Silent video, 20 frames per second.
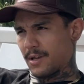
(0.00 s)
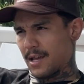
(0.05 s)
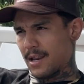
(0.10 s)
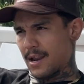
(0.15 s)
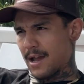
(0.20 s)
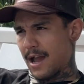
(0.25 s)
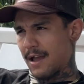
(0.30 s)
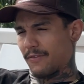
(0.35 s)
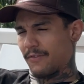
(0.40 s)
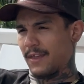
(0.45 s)
and
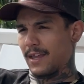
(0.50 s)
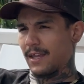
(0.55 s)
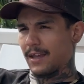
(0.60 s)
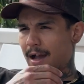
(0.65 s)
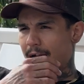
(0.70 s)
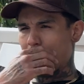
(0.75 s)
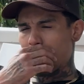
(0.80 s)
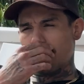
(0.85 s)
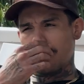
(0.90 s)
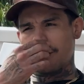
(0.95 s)
I think
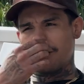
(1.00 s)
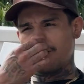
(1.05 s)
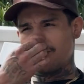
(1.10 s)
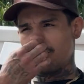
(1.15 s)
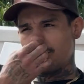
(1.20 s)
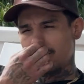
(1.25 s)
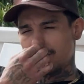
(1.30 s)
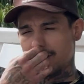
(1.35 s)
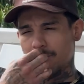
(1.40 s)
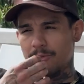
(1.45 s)
I'm gonna
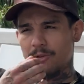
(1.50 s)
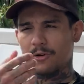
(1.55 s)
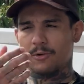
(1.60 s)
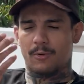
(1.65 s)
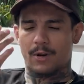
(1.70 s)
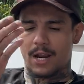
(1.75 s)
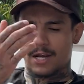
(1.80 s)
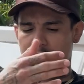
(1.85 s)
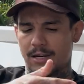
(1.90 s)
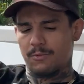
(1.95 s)
do similar to
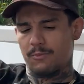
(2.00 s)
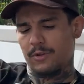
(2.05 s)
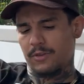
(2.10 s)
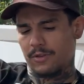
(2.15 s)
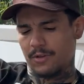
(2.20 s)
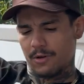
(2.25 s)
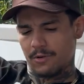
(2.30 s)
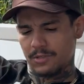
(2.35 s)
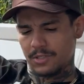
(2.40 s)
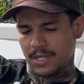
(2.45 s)
what I did with
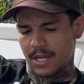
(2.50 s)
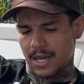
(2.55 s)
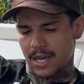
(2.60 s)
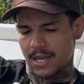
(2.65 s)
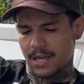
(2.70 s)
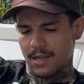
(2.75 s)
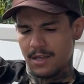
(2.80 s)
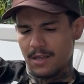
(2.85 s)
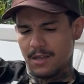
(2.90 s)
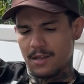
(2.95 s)
Coach
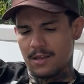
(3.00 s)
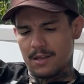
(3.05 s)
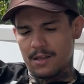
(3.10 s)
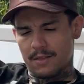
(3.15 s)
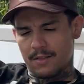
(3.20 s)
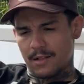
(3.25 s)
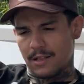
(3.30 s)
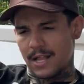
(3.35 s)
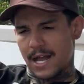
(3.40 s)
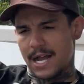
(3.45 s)
K
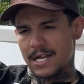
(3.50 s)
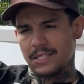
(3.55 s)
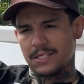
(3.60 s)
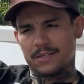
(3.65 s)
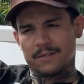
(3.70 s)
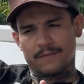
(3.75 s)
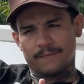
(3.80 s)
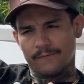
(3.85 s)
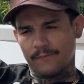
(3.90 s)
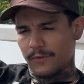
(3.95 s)
the
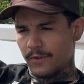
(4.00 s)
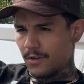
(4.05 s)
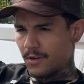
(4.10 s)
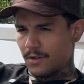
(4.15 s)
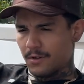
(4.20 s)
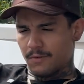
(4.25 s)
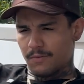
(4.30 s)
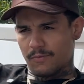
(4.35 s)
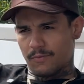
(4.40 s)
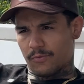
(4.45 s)
last
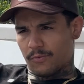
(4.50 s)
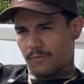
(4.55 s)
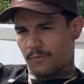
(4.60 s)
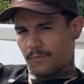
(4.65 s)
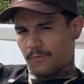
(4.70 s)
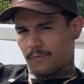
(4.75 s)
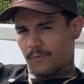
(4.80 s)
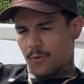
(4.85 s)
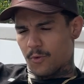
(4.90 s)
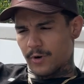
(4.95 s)

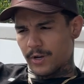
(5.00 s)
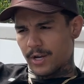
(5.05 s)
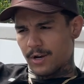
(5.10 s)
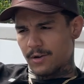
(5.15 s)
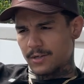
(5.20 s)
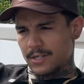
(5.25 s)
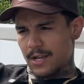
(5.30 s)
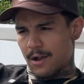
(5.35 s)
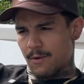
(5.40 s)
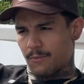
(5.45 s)
4
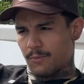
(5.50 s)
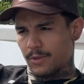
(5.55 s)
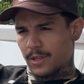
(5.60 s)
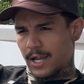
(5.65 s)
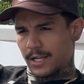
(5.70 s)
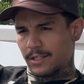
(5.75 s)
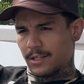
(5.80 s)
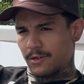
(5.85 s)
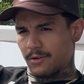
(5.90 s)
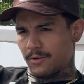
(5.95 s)
years. I would
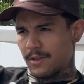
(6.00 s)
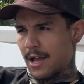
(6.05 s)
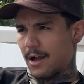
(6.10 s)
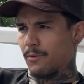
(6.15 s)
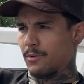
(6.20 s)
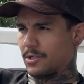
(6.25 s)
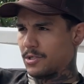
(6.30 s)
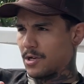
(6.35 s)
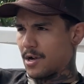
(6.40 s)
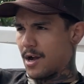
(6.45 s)
like to do that
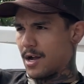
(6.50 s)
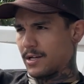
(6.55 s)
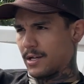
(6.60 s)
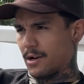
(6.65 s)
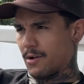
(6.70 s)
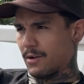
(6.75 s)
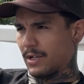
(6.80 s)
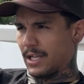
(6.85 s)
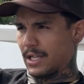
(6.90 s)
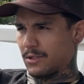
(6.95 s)
with John, you
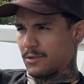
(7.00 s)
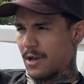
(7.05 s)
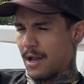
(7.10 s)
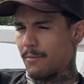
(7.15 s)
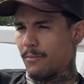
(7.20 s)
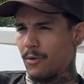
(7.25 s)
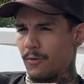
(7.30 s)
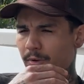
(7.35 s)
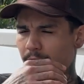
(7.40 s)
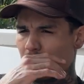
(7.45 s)
know, and
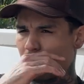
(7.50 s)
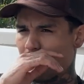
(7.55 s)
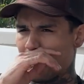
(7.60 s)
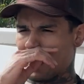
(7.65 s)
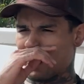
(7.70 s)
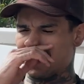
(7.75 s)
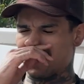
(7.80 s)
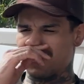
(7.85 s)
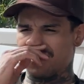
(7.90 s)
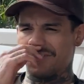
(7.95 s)
I'm moving to
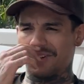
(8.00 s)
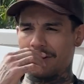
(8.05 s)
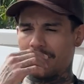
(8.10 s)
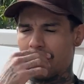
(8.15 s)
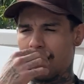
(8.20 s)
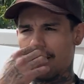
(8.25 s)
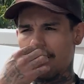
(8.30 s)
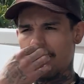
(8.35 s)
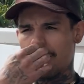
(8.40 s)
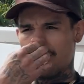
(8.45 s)
Vegas soon, and
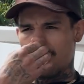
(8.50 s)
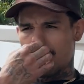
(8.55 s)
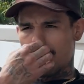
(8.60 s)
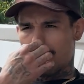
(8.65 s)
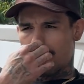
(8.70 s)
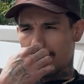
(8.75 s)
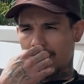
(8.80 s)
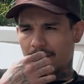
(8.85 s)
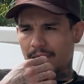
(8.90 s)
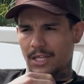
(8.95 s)
I
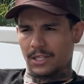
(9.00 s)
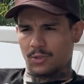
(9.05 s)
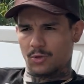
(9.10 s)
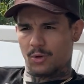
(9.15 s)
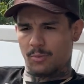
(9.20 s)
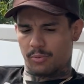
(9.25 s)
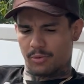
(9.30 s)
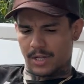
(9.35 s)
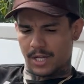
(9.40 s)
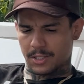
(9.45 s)
want to get to
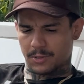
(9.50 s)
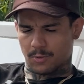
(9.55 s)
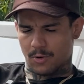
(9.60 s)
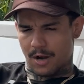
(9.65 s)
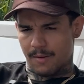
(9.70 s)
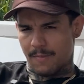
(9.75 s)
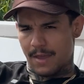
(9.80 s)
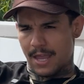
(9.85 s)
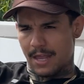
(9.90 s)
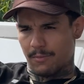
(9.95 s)
a place where
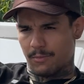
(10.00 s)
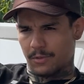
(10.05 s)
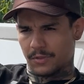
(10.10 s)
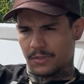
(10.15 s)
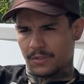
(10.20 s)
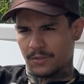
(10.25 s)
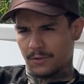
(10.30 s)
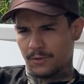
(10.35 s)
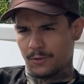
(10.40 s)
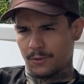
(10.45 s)
I'm able
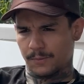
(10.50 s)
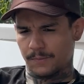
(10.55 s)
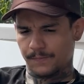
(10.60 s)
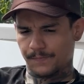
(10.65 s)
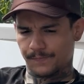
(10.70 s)
to